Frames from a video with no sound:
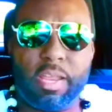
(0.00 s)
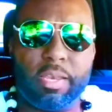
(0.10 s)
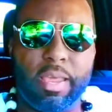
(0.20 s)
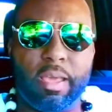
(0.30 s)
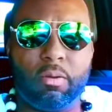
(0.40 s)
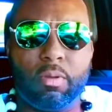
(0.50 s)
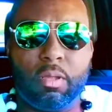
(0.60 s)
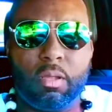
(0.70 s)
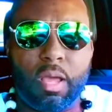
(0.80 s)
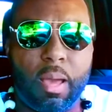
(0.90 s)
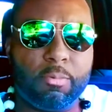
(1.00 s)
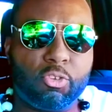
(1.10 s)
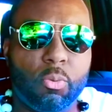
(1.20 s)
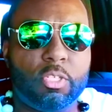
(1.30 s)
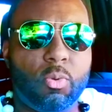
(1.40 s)
right now. I'm
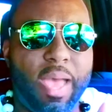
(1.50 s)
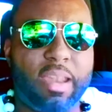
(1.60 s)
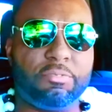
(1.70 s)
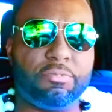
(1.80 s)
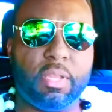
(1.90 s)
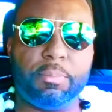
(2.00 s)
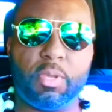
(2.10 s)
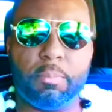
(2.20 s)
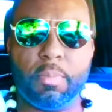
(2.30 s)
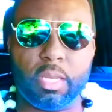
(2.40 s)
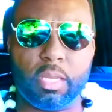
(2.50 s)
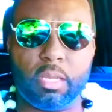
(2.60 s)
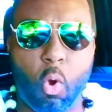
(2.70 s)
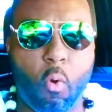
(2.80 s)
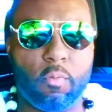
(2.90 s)
showing you how to flip your money
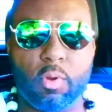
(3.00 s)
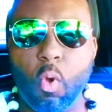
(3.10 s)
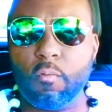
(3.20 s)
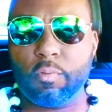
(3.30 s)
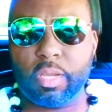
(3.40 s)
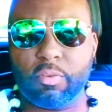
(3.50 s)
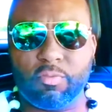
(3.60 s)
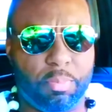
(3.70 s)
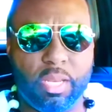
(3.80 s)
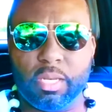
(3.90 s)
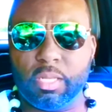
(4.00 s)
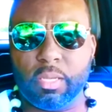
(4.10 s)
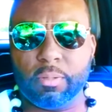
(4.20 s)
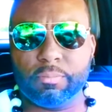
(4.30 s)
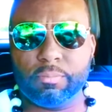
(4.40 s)
over and over again, repeatedly.